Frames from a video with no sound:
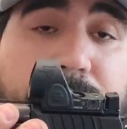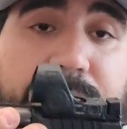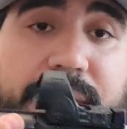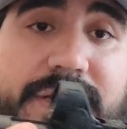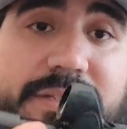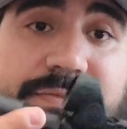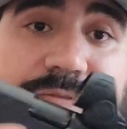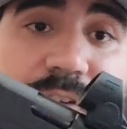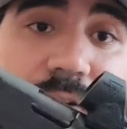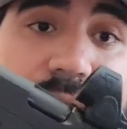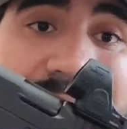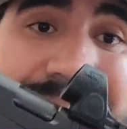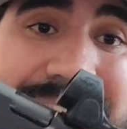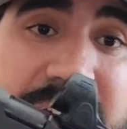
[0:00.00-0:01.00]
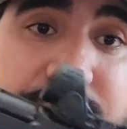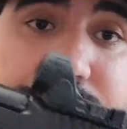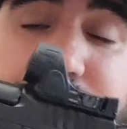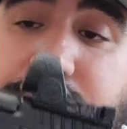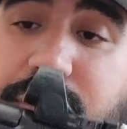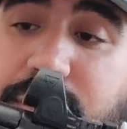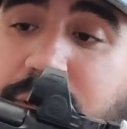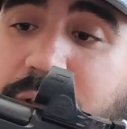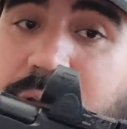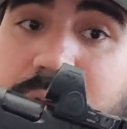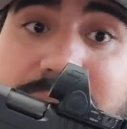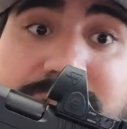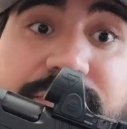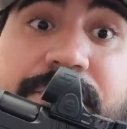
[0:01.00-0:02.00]
It is very accurate.
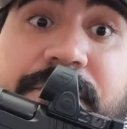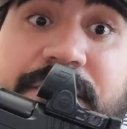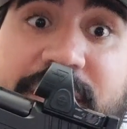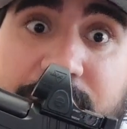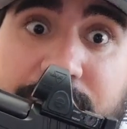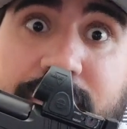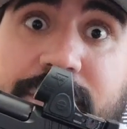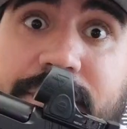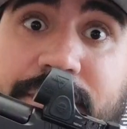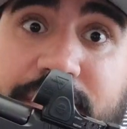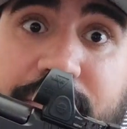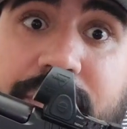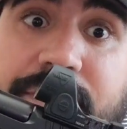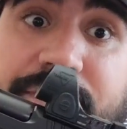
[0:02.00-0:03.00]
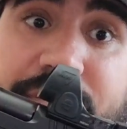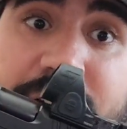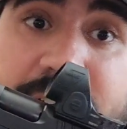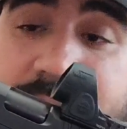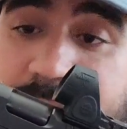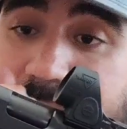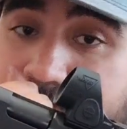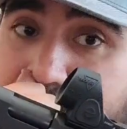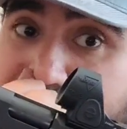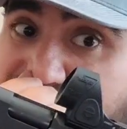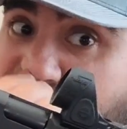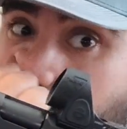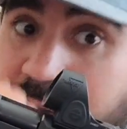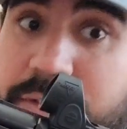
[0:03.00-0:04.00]
It is very, very fast. The
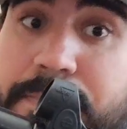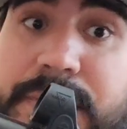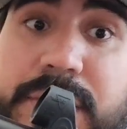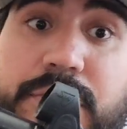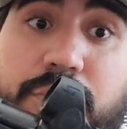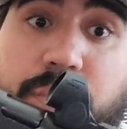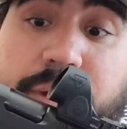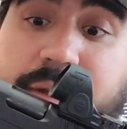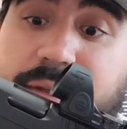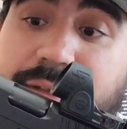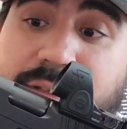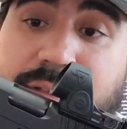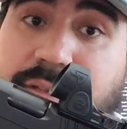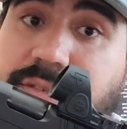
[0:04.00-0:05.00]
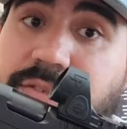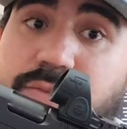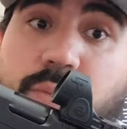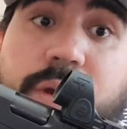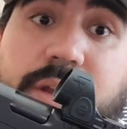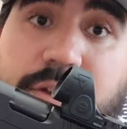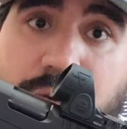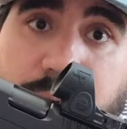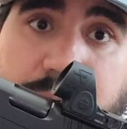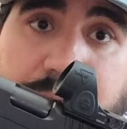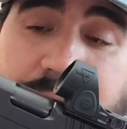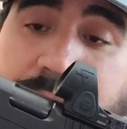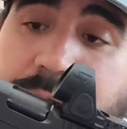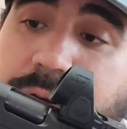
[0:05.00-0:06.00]
C2 and the P are quick. This is way
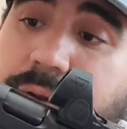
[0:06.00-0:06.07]
quicker.